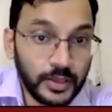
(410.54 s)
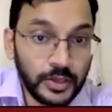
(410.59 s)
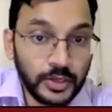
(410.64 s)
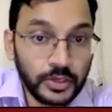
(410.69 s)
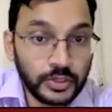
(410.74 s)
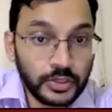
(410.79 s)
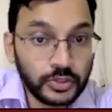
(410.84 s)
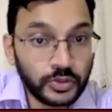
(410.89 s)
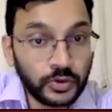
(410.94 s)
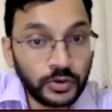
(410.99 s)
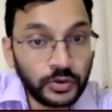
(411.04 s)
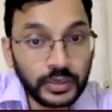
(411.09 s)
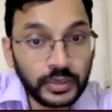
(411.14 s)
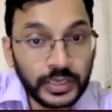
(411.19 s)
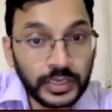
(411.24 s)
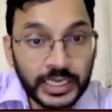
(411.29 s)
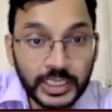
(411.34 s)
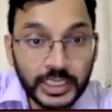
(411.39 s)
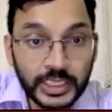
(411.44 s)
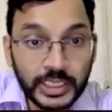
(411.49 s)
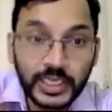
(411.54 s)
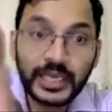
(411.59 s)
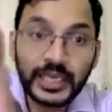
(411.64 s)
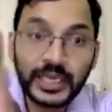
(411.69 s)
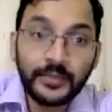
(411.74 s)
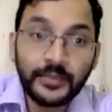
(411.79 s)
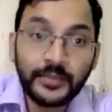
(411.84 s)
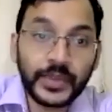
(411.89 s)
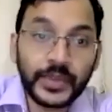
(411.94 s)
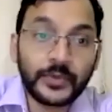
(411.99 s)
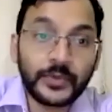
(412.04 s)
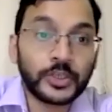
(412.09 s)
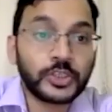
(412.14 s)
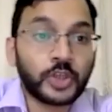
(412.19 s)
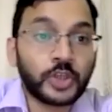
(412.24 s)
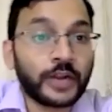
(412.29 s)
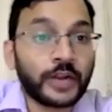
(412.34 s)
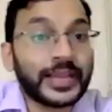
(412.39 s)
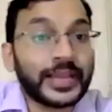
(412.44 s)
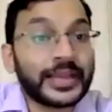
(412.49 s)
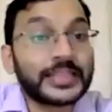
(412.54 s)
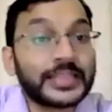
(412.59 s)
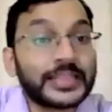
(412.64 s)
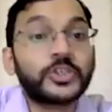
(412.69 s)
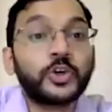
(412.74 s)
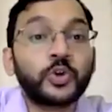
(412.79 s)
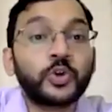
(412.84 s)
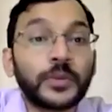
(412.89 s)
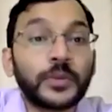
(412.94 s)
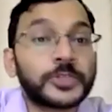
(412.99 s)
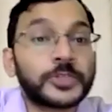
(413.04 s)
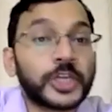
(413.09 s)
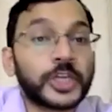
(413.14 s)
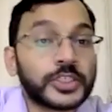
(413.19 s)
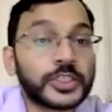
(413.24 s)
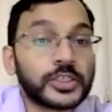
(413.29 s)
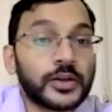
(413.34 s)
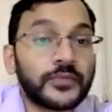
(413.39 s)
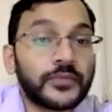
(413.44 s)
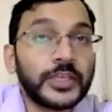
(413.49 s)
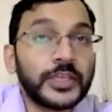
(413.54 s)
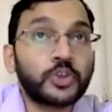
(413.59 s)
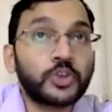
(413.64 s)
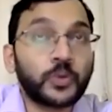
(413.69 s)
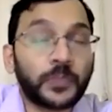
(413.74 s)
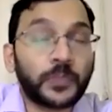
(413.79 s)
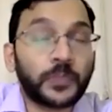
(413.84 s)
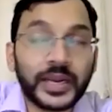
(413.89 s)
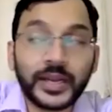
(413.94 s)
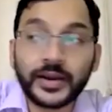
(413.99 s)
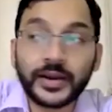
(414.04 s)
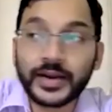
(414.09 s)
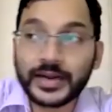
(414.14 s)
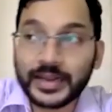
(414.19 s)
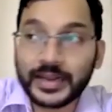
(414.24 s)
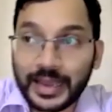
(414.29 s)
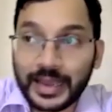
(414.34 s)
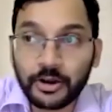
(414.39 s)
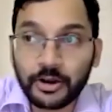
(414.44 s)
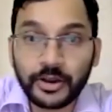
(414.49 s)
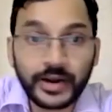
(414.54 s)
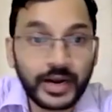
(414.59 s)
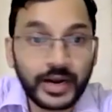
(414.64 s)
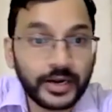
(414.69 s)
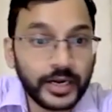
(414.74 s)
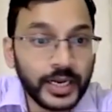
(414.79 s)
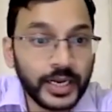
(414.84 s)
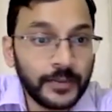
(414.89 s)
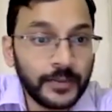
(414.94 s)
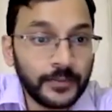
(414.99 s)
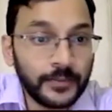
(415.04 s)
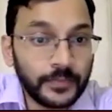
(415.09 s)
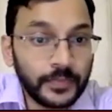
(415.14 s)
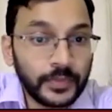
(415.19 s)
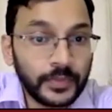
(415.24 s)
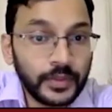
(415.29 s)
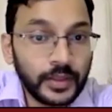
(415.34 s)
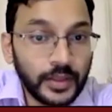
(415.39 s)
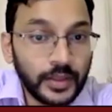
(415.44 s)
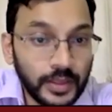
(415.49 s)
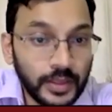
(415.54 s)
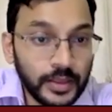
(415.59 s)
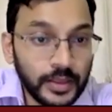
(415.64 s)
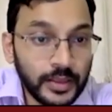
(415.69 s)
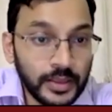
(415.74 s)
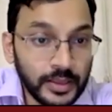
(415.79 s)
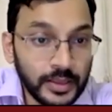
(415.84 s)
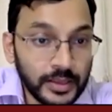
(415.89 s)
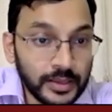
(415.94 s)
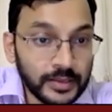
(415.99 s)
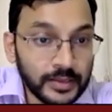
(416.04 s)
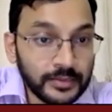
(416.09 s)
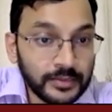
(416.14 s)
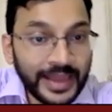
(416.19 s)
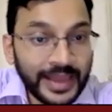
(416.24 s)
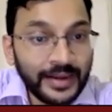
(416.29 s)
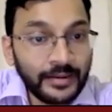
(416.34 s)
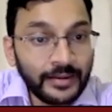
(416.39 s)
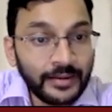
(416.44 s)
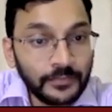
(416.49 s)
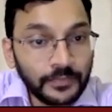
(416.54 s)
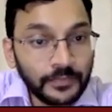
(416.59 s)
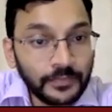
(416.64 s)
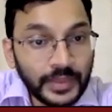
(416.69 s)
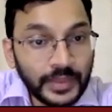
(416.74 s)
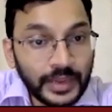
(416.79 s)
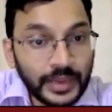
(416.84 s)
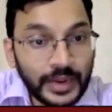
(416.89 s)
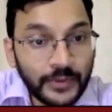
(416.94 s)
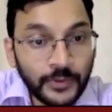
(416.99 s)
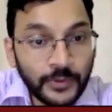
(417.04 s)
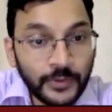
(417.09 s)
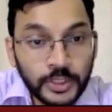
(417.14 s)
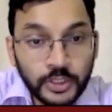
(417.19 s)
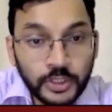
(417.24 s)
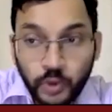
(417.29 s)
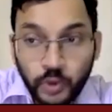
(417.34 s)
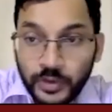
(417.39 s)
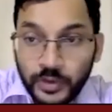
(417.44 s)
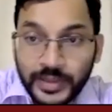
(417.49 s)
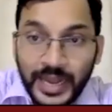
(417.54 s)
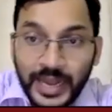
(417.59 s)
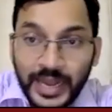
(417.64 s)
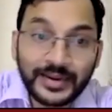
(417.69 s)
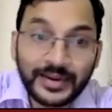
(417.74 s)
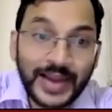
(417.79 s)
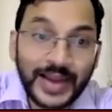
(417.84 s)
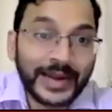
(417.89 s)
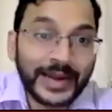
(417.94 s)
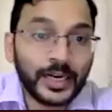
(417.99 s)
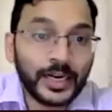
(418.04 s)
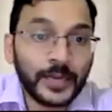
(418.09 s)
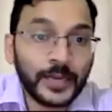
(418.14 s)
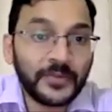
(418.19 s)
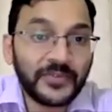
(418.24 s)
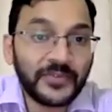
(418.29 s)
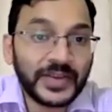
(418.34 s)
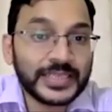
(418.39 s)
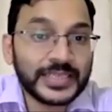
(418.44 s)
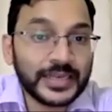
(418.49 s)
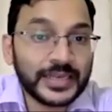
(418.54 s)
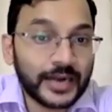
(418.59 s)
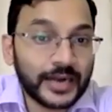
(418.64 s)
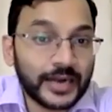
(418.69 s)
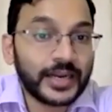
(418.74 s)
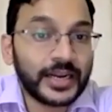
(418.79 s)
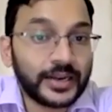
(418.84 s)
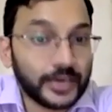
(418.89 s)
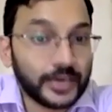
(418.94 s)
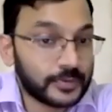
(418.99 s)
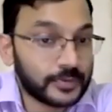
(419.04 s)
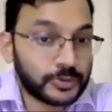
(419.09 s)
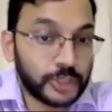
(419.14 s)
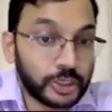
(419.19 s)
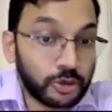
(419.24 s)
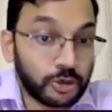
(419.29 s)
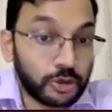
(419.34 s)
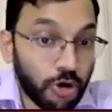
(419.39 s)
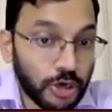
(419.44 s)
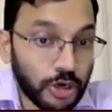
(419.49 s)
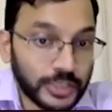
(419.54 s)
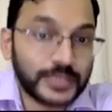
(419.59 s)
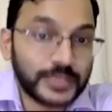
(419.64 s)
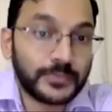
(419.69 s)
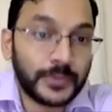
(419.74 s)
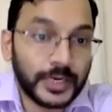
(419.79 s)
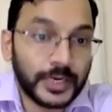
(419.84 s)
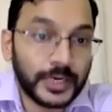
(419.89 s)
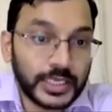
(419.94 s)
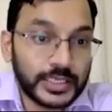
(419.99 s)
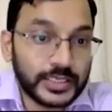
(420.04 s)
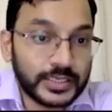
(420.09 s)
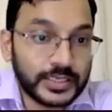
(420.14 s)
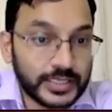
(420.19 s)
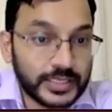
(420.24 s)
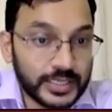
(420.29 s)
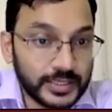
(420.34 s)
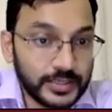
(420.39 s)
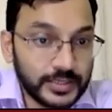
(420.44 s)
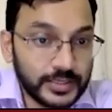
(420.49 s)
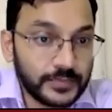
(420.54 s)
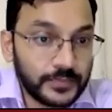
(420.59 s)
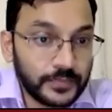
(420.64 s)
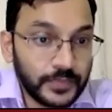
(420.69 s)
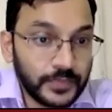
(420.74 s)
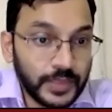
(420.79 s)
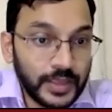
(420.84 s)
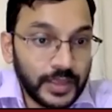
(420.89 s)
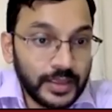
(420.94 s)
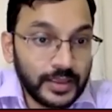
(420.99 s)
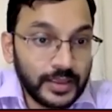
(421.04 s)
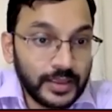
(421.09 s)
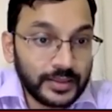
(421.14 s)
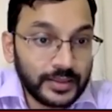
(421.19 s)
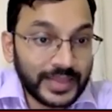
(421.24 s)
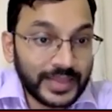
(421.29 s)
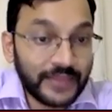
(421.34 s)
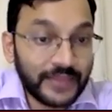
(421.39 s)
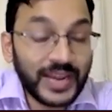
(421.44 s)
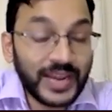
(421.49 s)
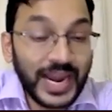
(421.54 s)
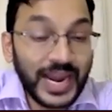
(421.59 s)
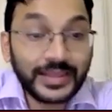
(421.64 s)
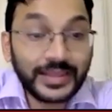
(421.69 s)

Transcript: So initially, it was thought that it's due to obstruction of the superior retinacular artery. Then it was told that lateral epiphyseal artery interruption causes Perthes disease. Then we had